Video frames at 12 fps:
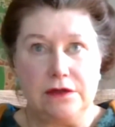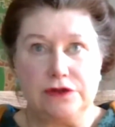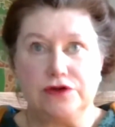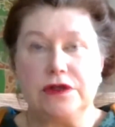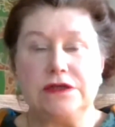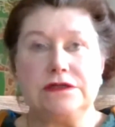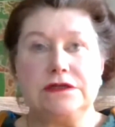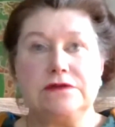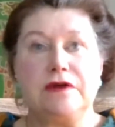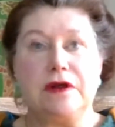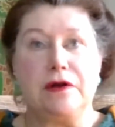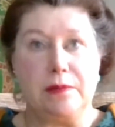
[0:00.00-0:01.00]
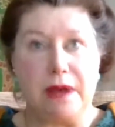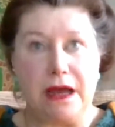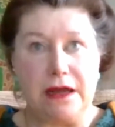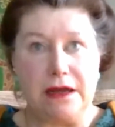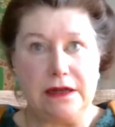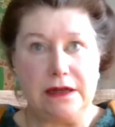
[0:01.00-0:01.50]
treated very
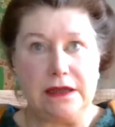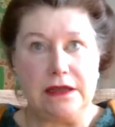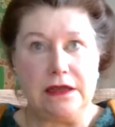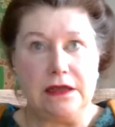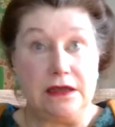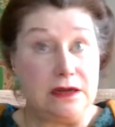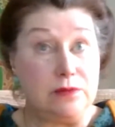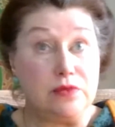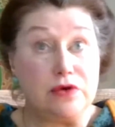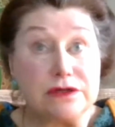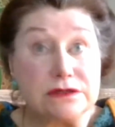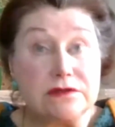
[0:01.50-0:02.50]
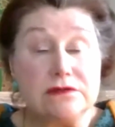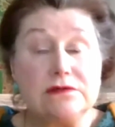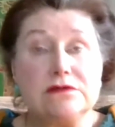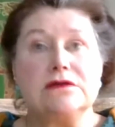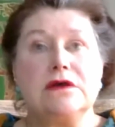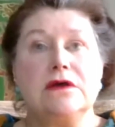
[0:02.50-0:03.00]
badly in
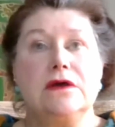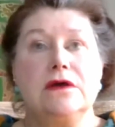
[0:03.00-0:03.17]
prisons